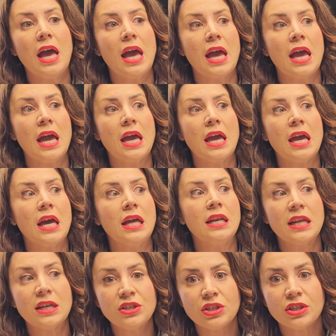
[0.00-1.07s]
an
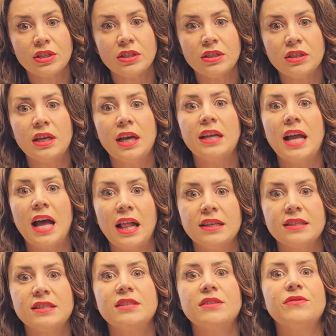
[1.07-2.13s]
initial
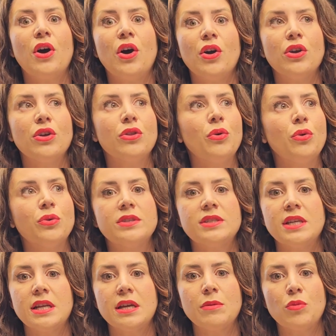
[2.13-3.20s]
analysis of how the whole
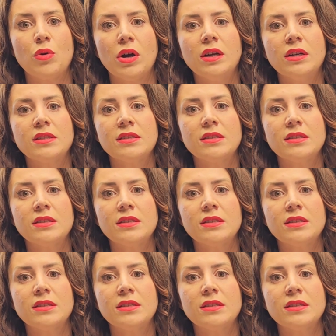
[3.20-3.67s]
stadium works,